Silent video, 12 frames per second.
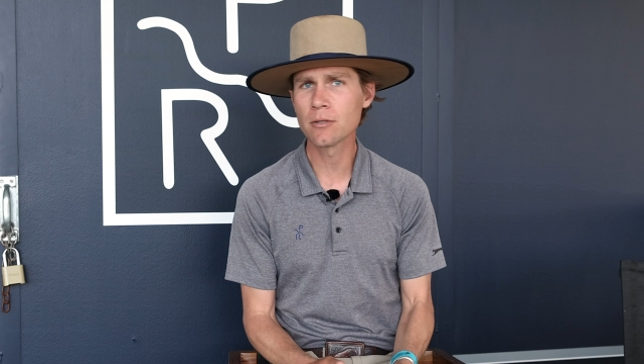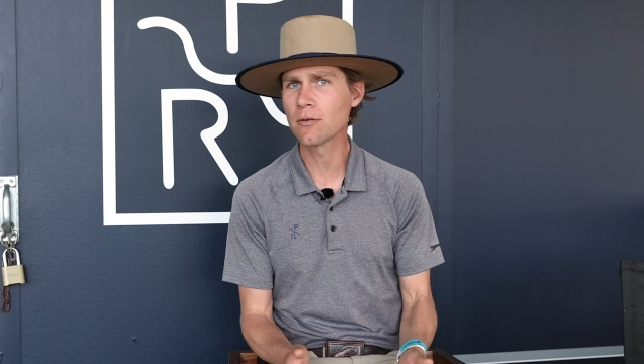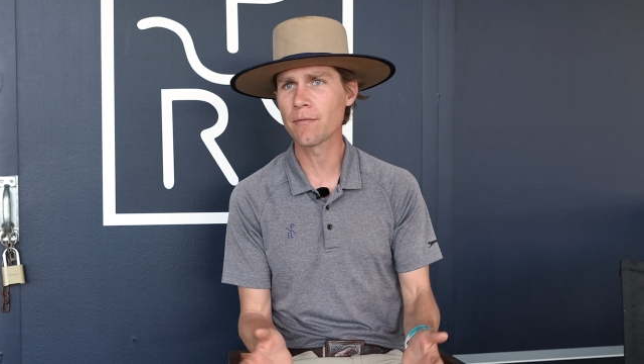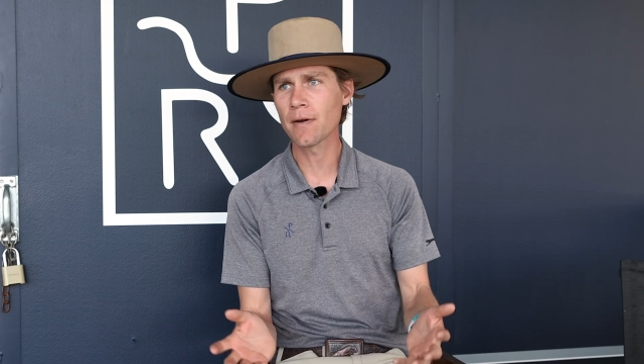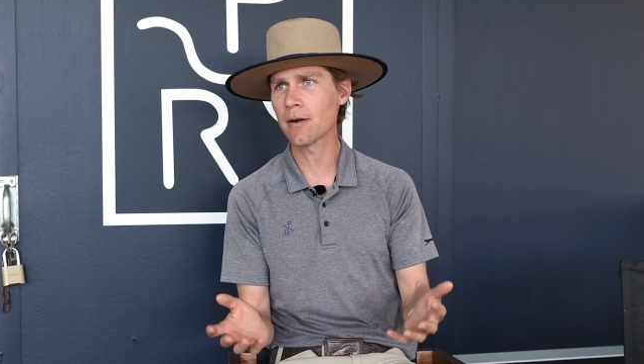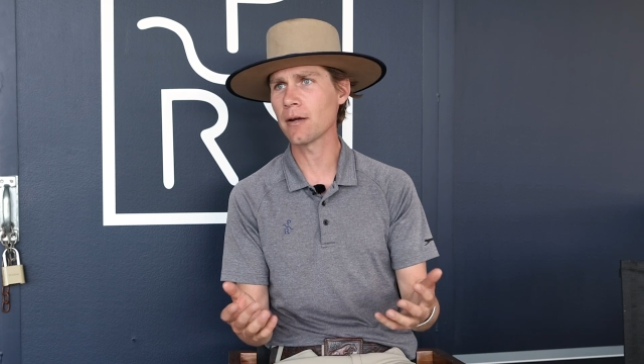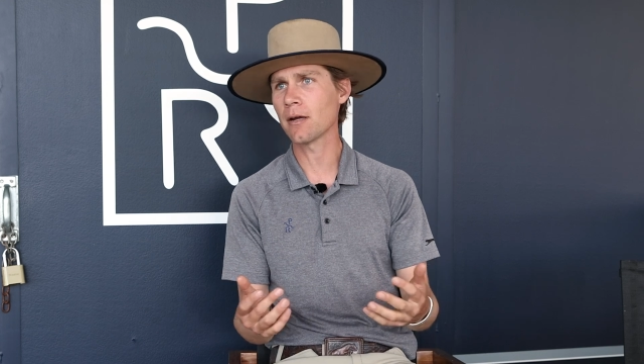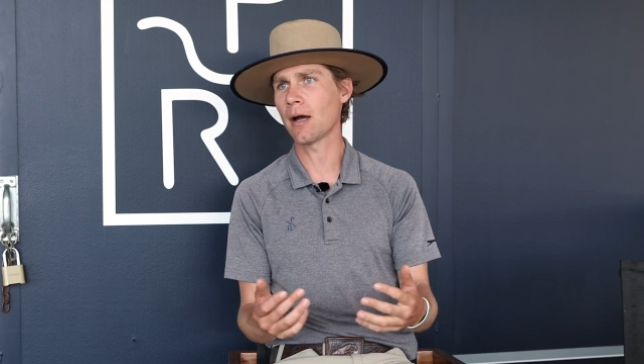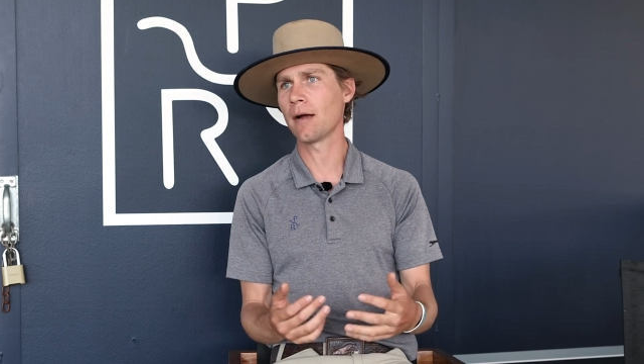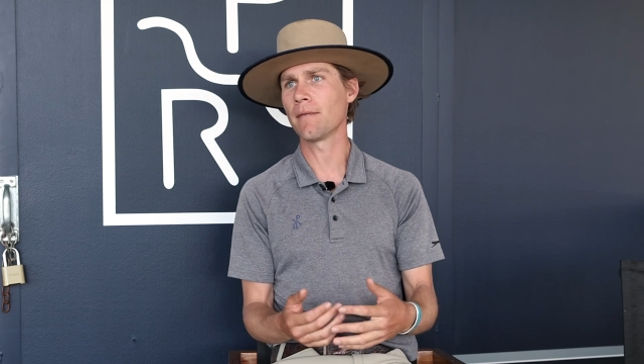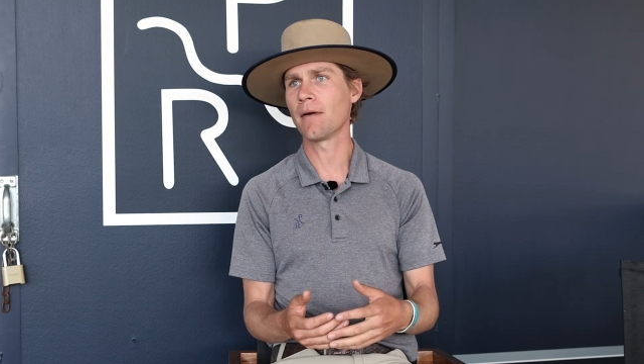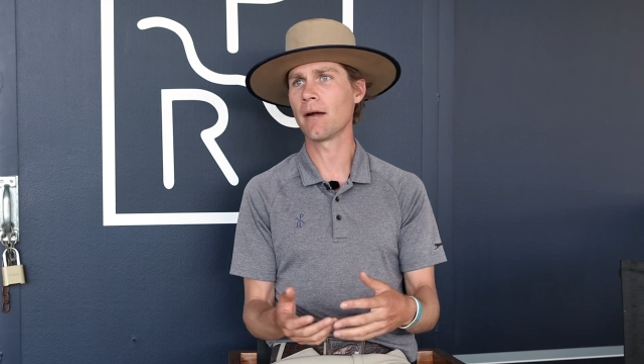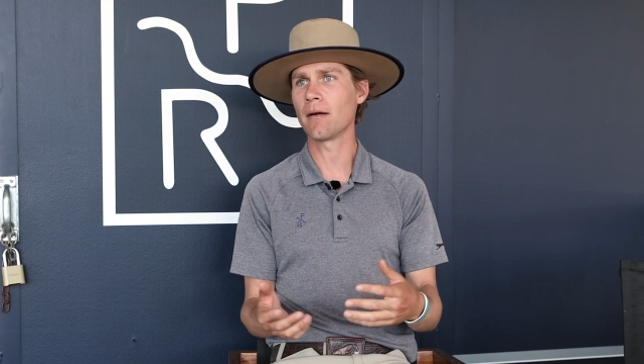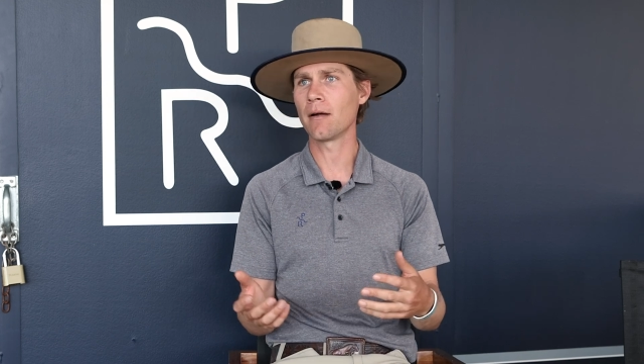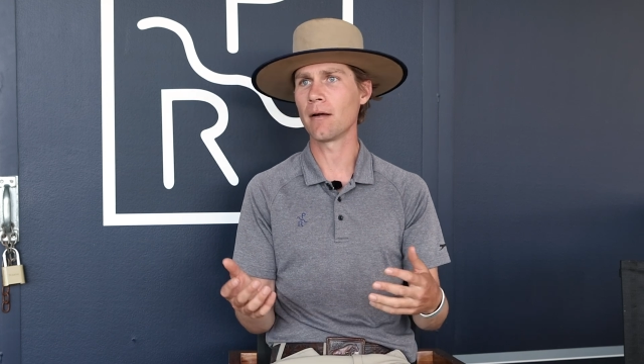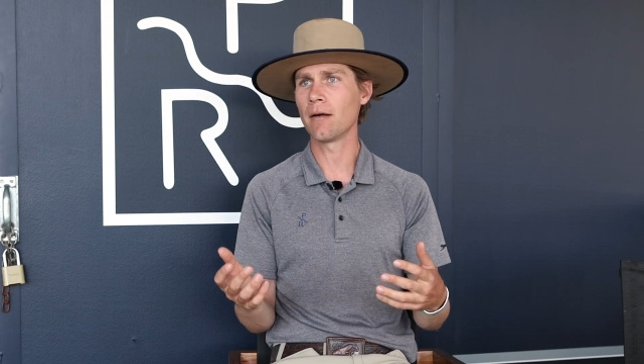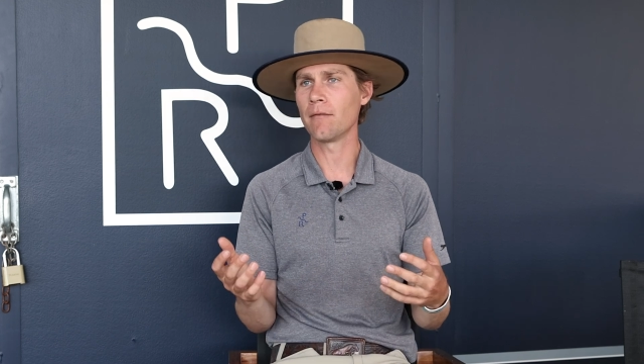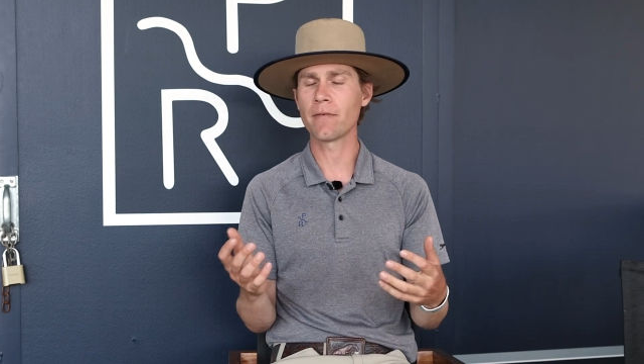a very
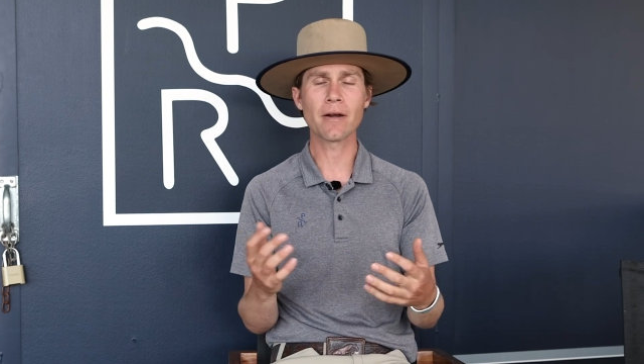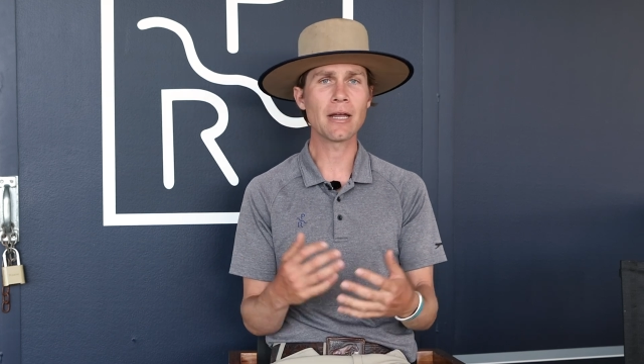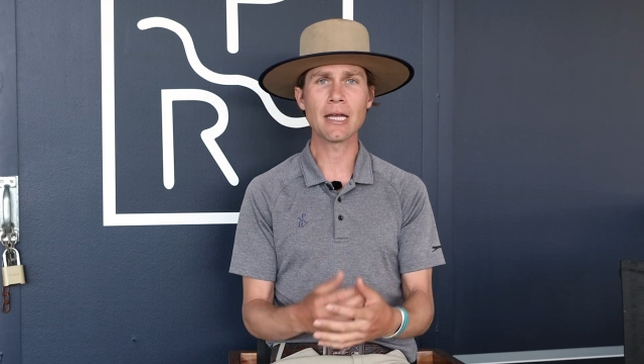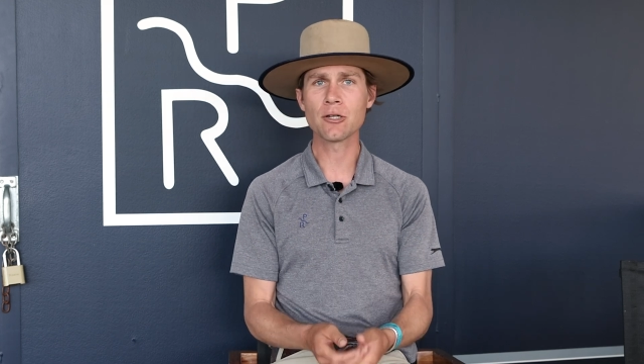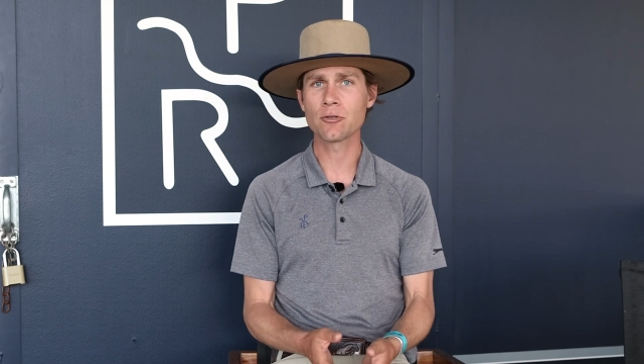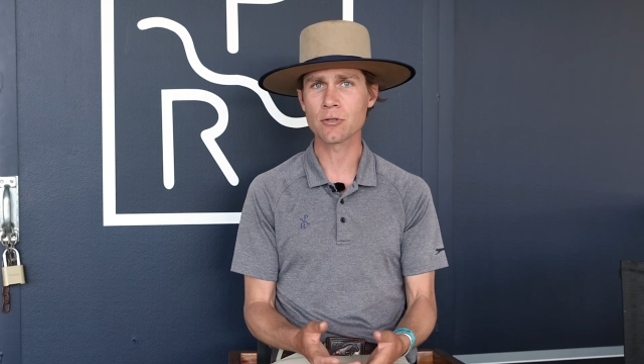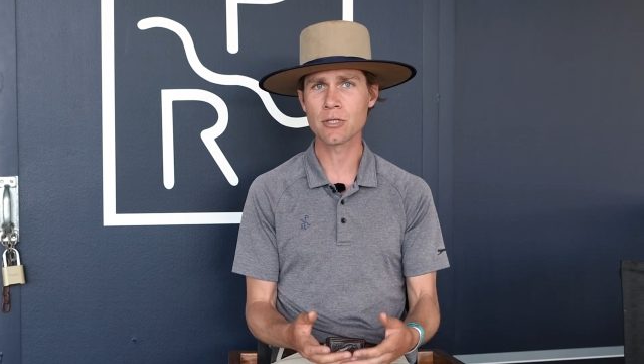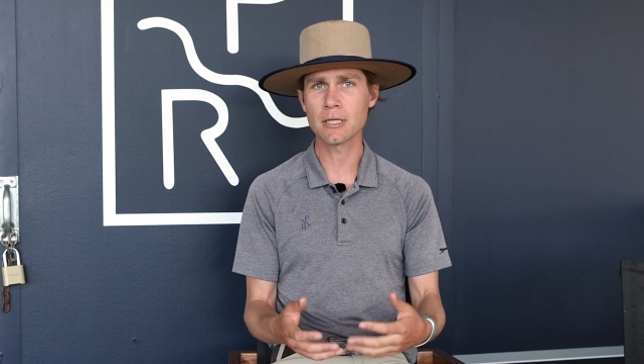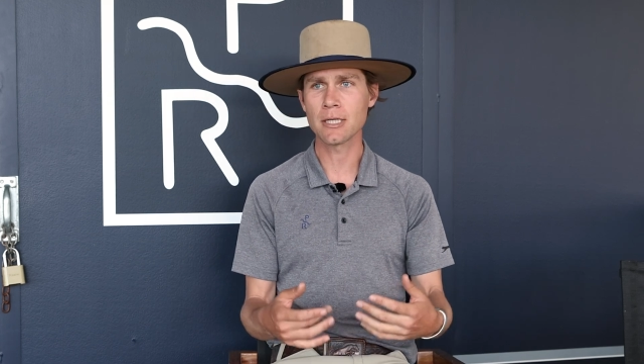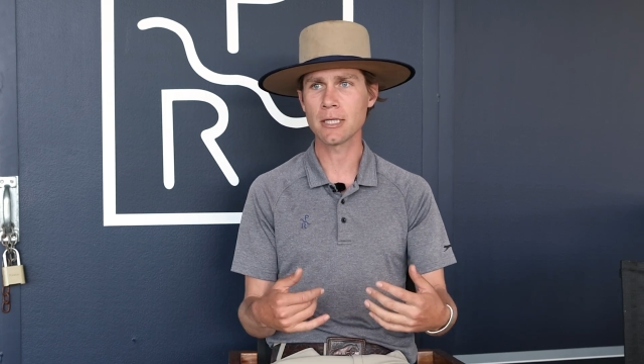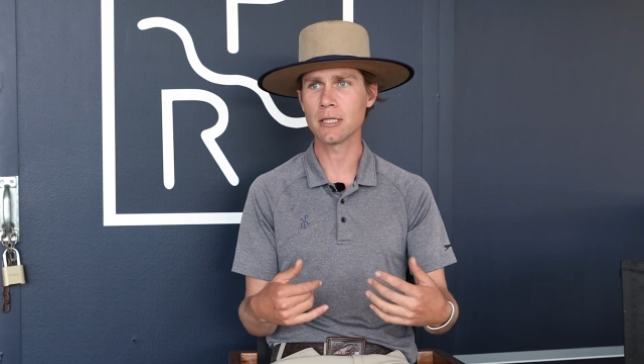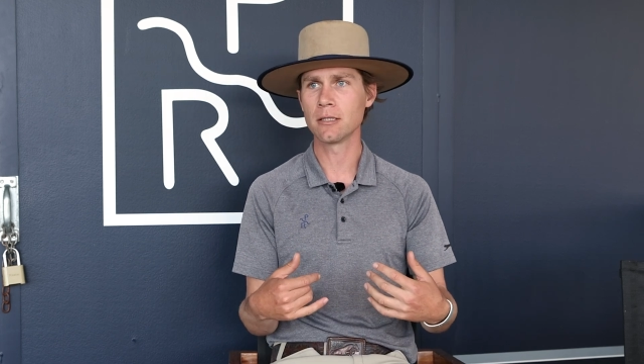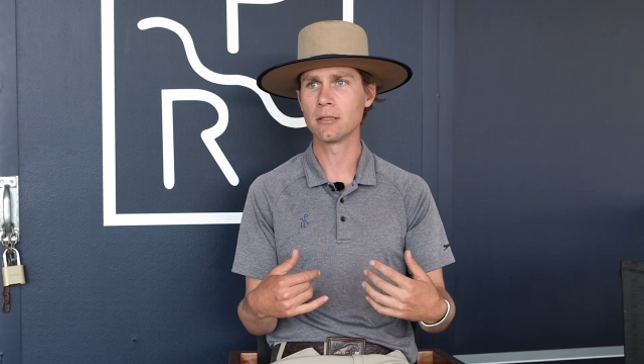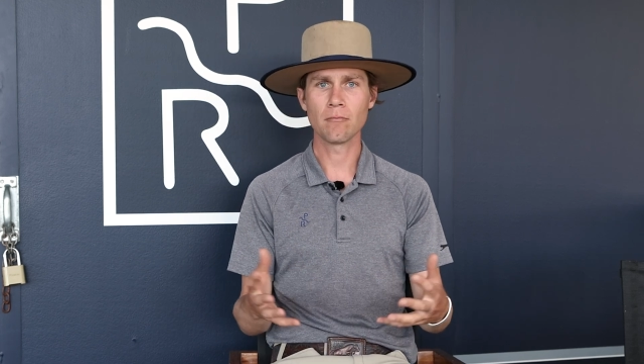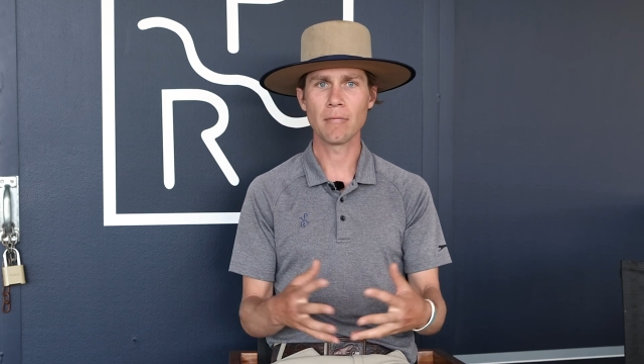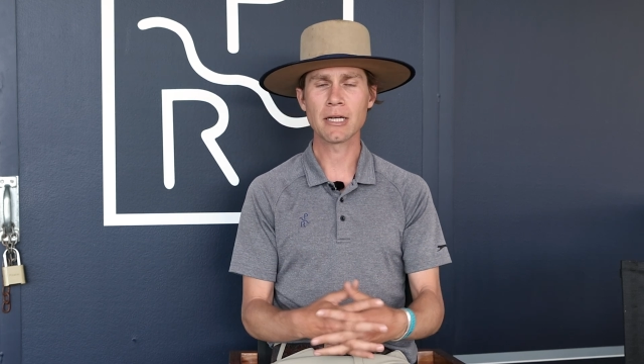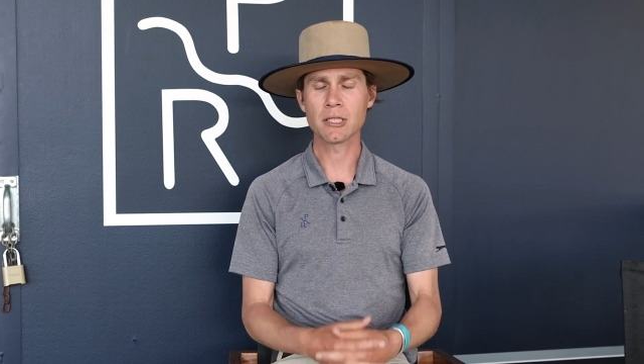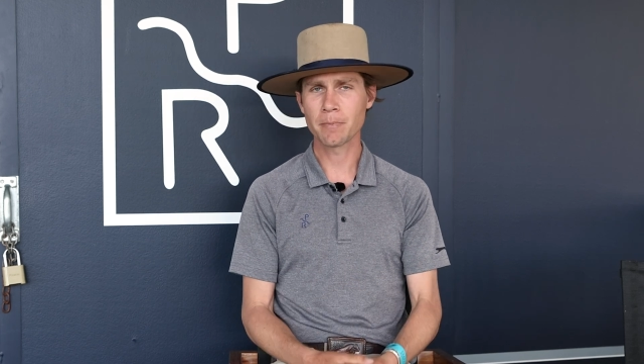interesting
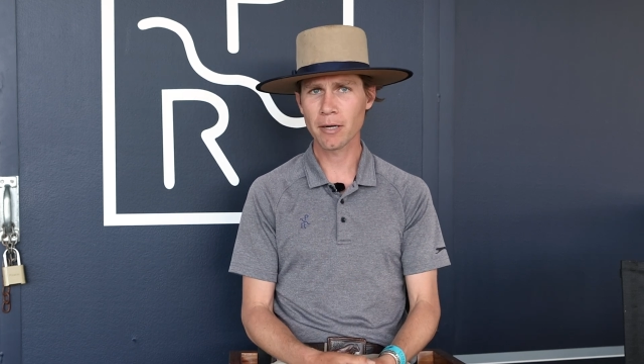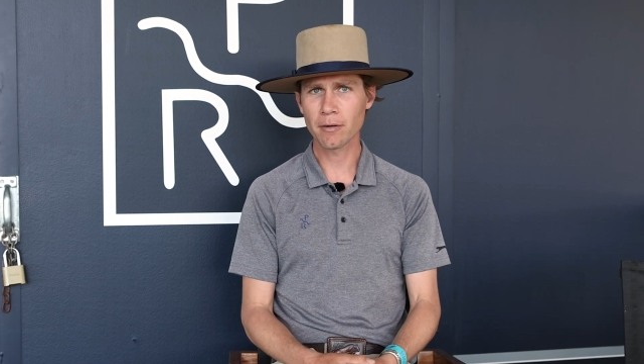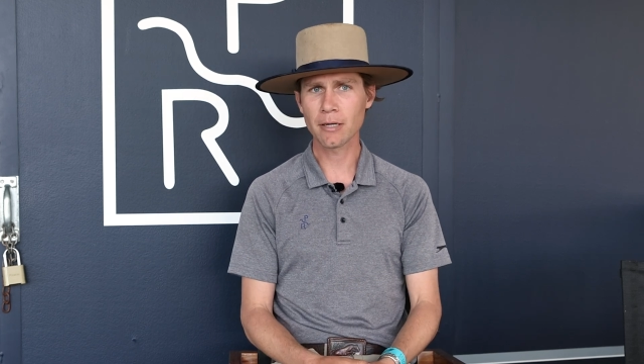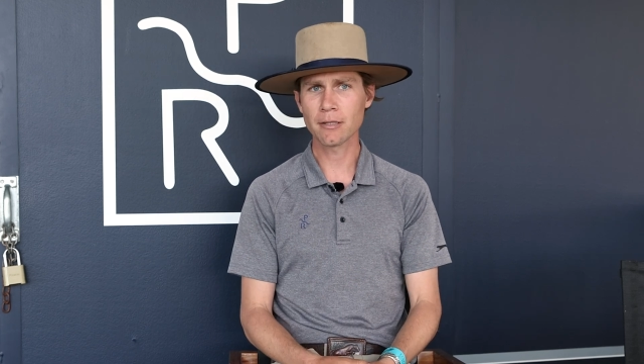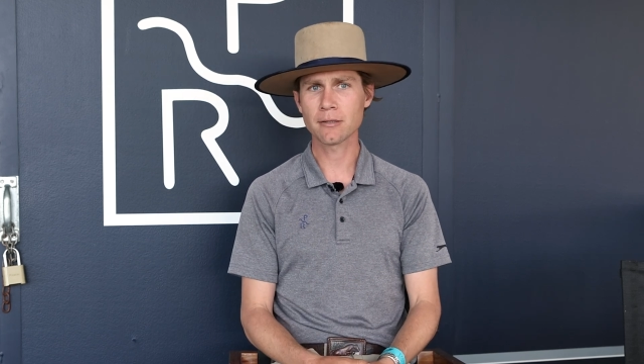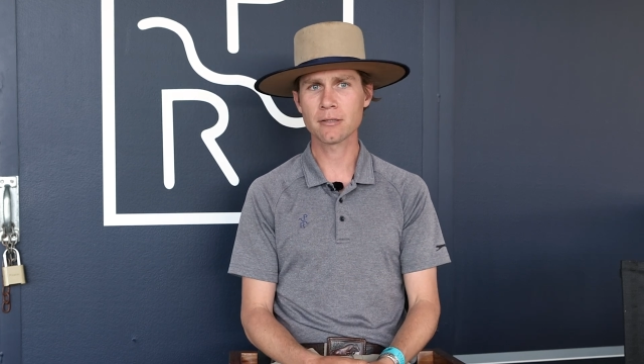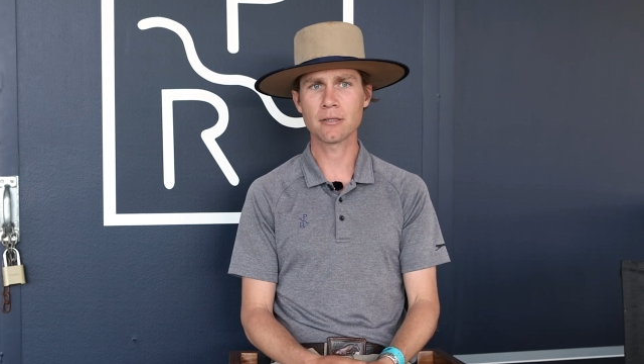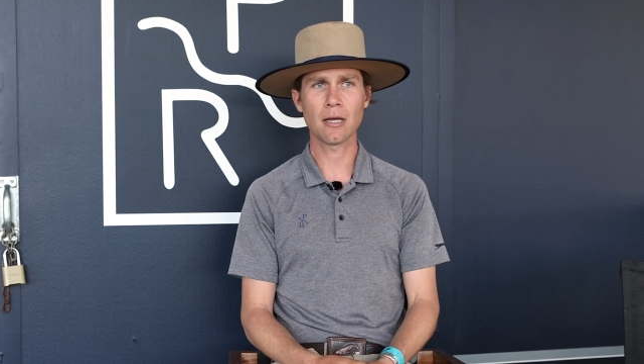experience,